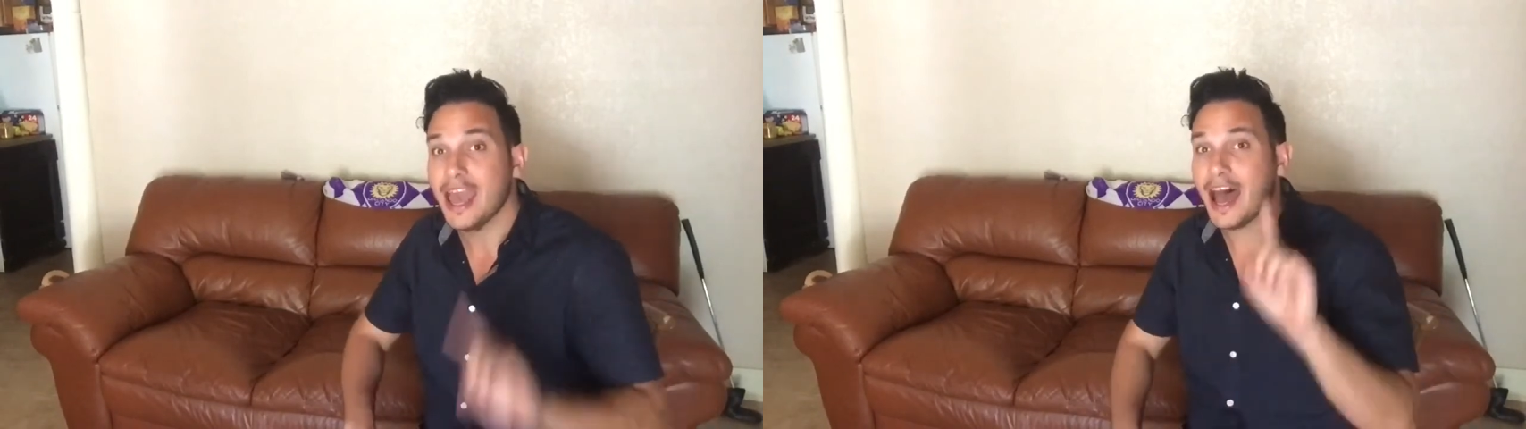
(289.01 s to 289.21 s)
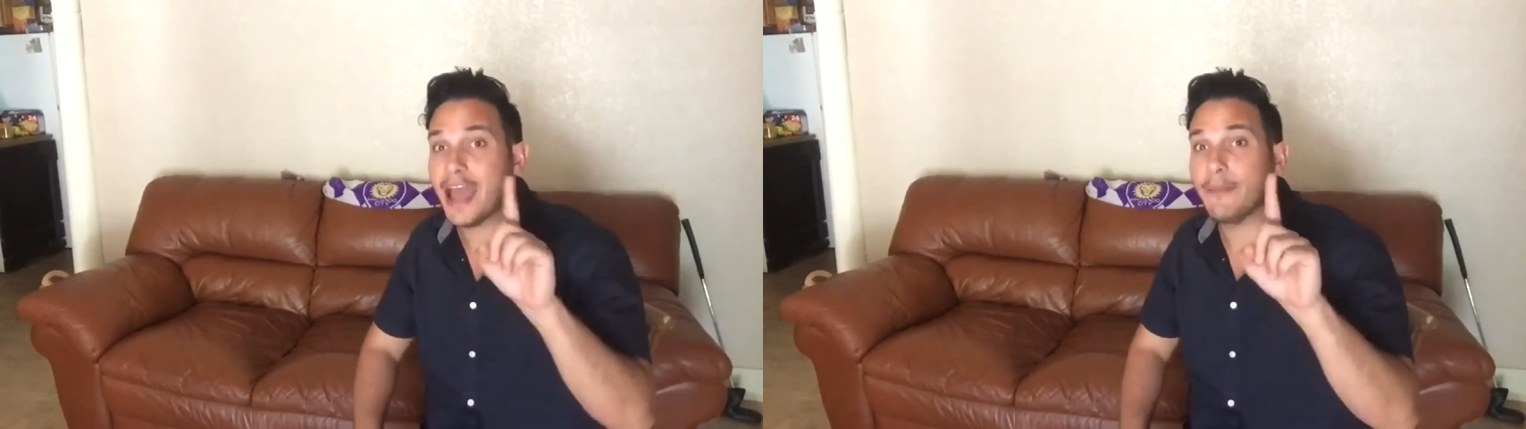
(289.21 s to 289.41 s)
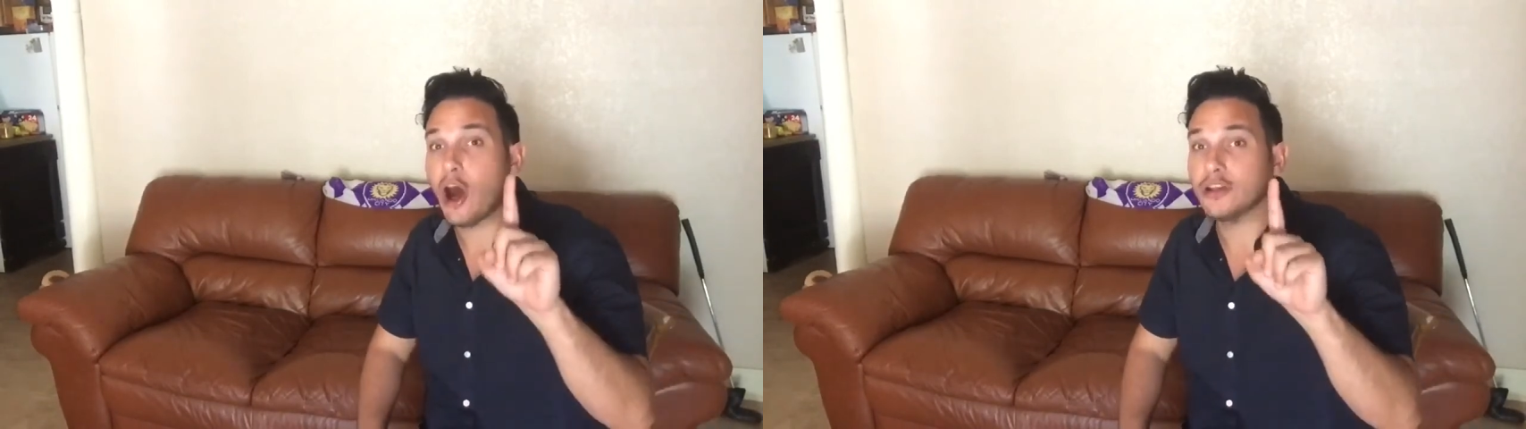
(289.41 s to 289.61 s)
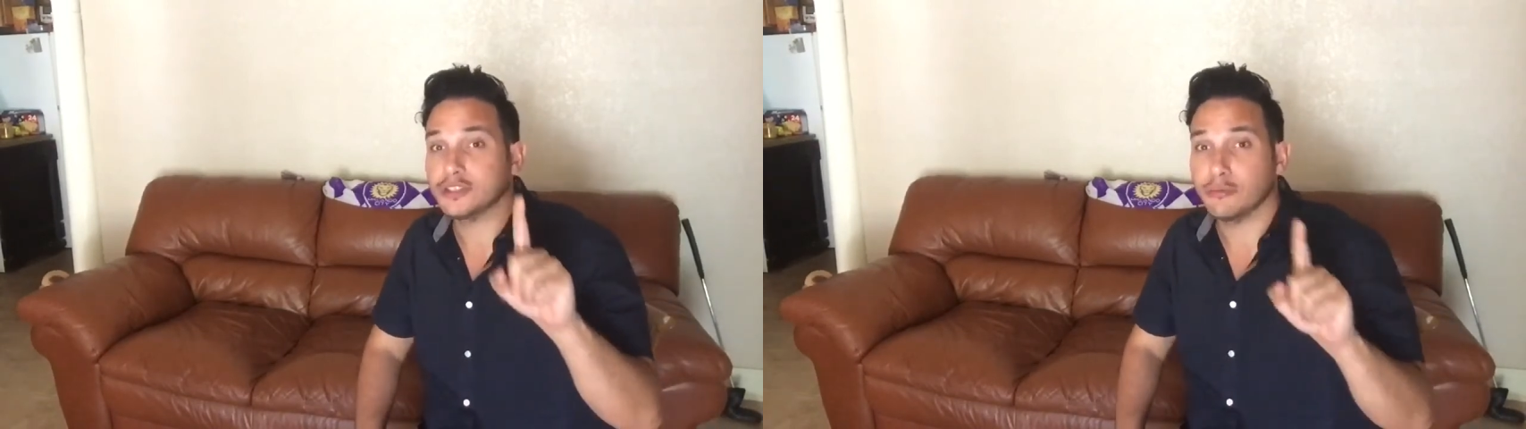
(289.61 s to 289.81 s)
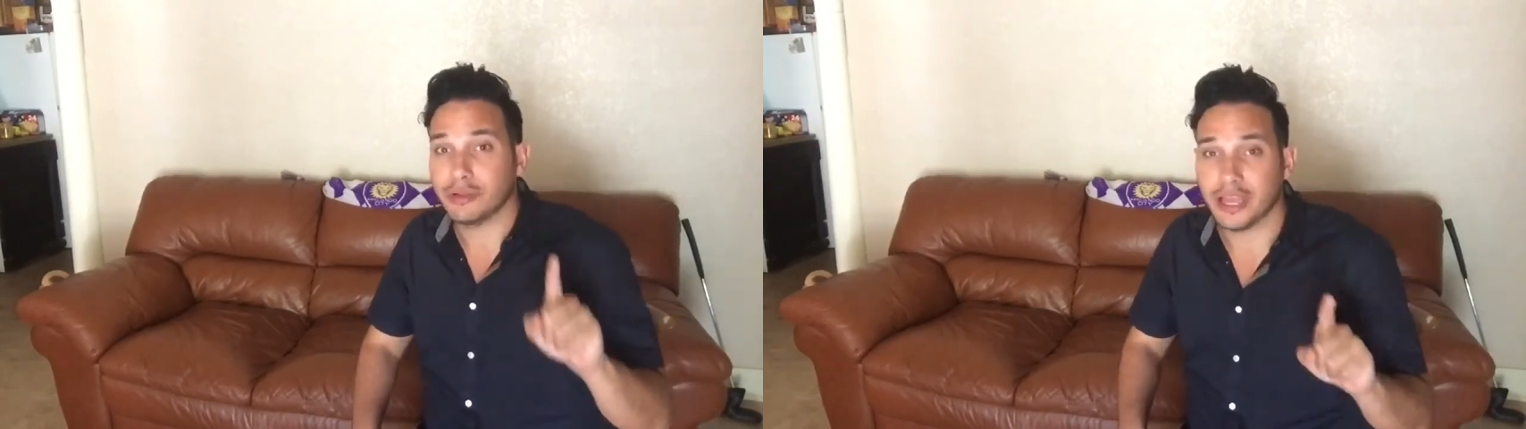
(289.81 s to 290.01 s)
I'm
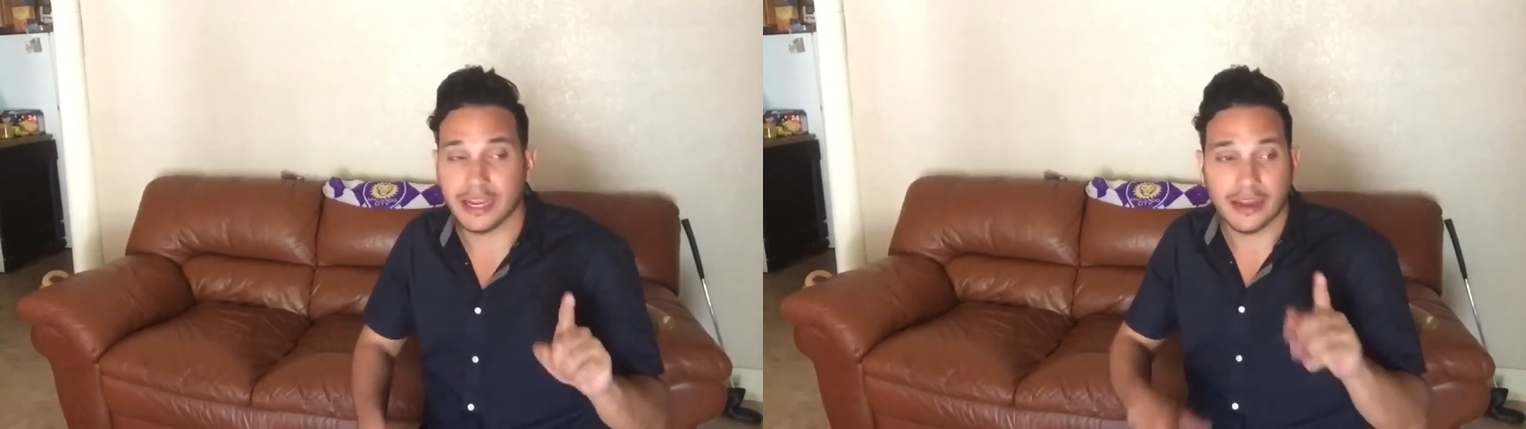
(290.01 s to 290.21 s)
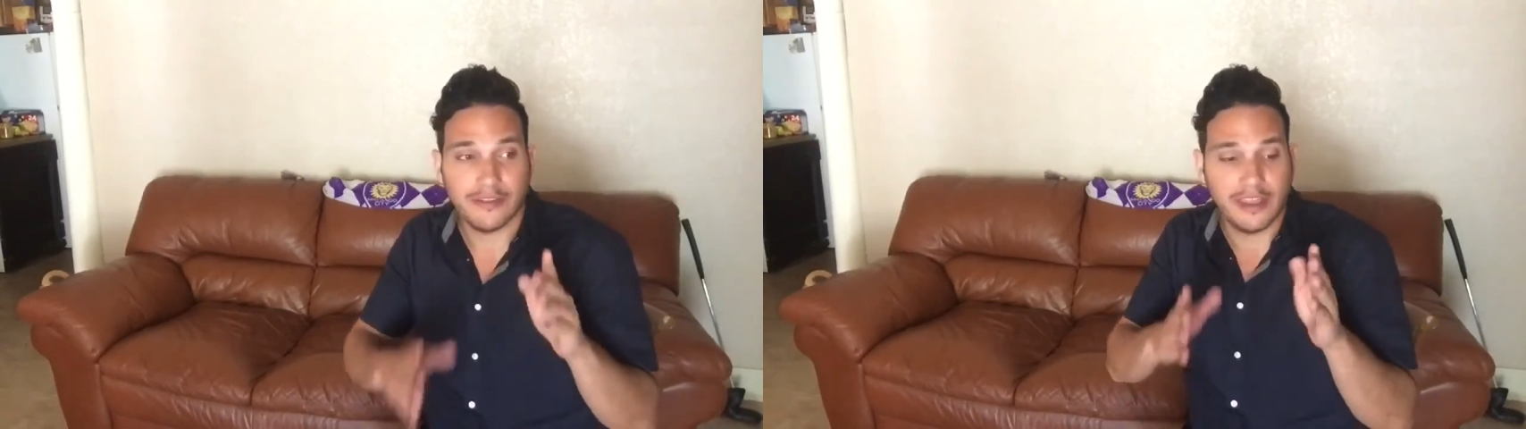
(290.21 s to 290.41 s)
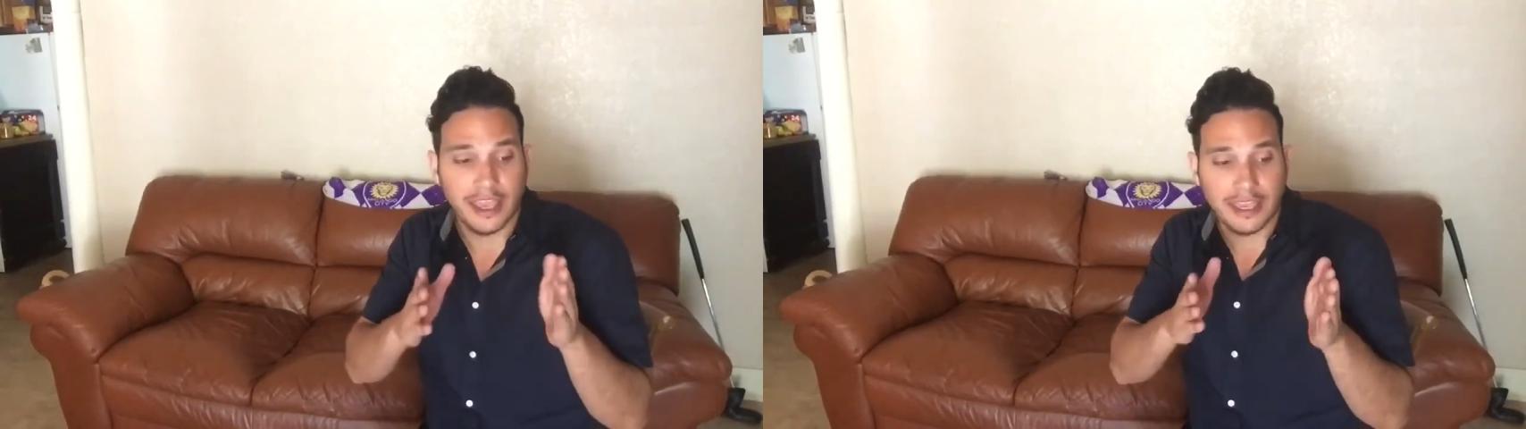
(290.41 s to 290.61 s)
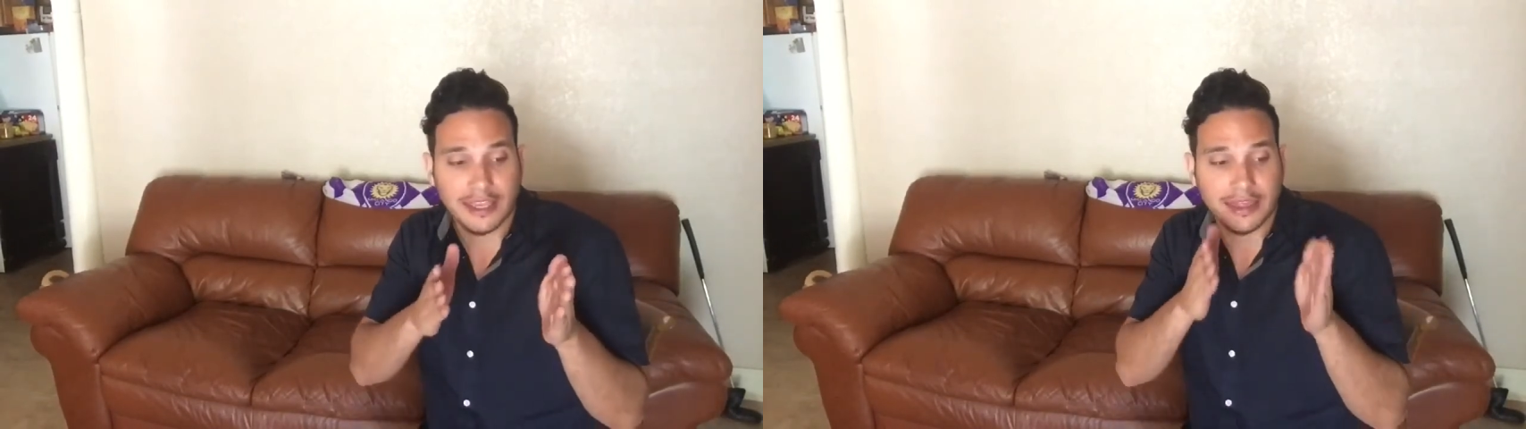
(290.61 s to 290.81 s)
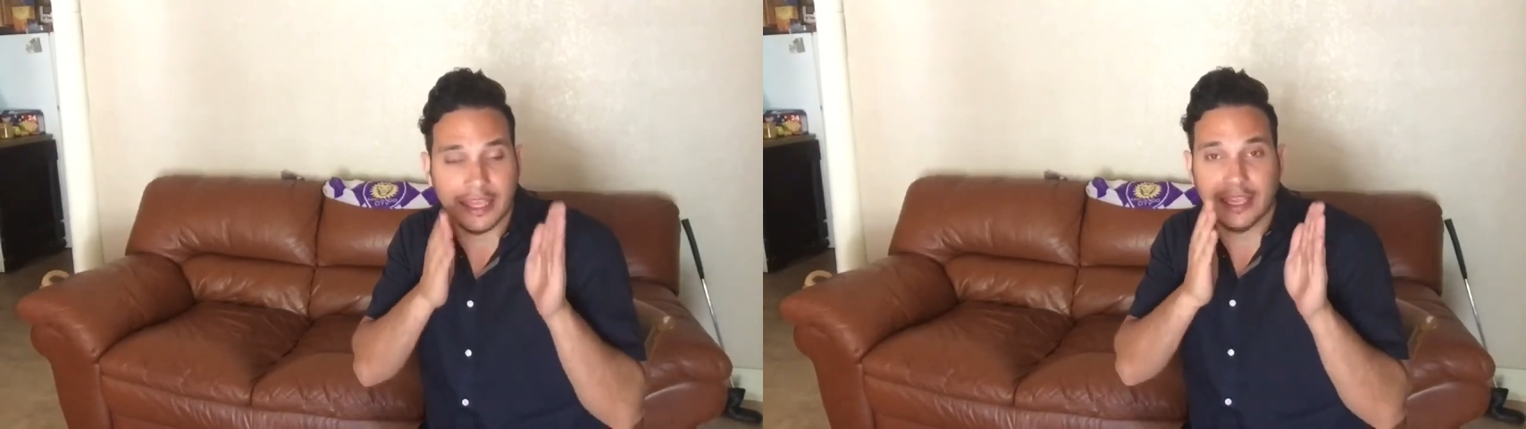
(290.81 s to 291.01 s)
also planning on
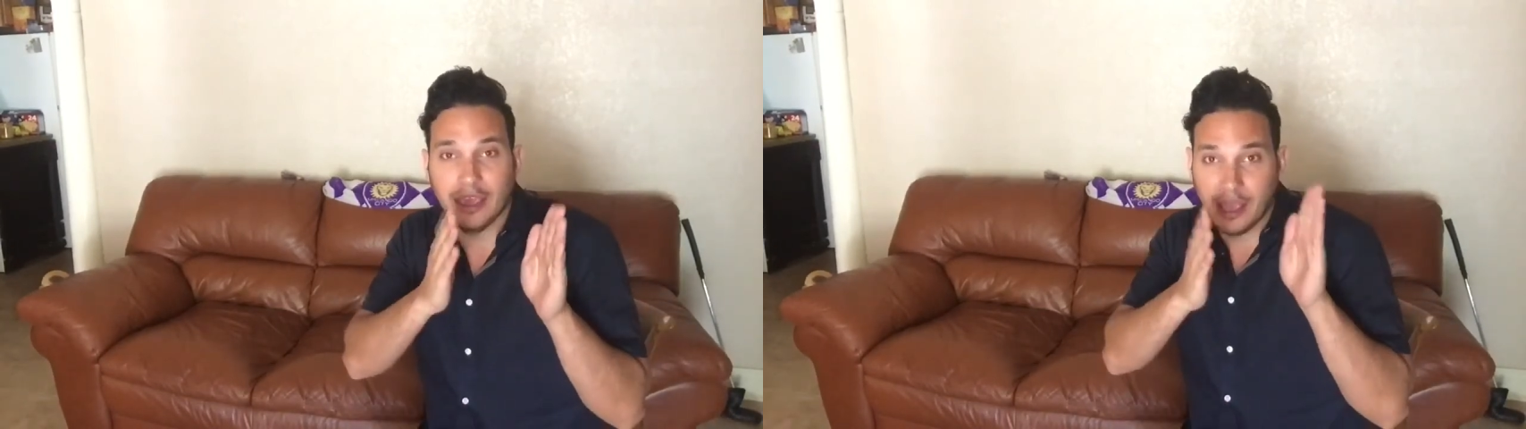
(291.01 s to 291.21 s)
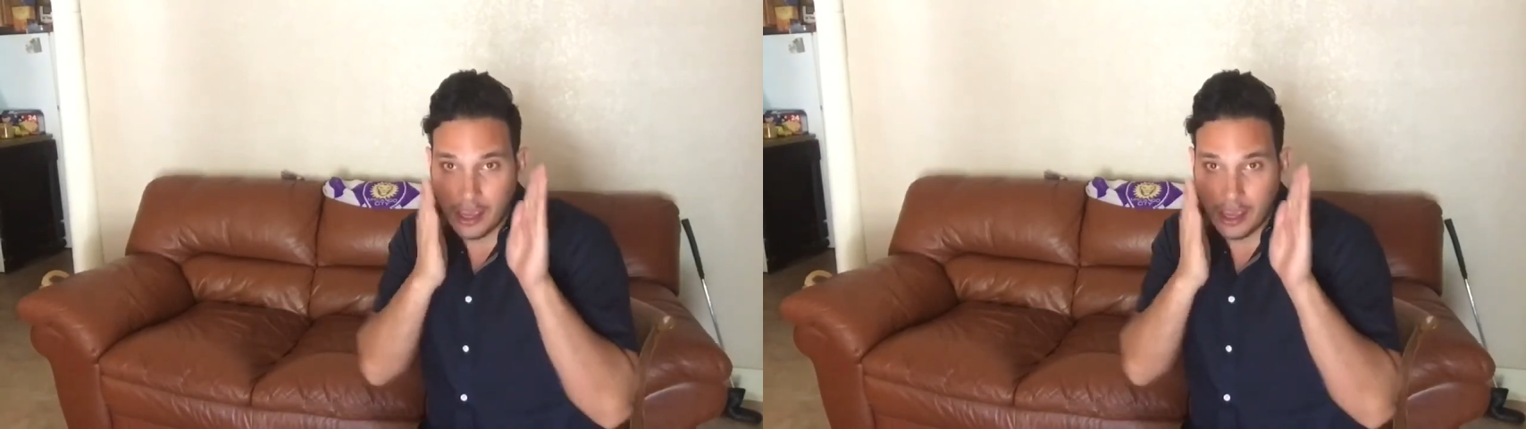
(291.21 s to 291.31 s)
taking the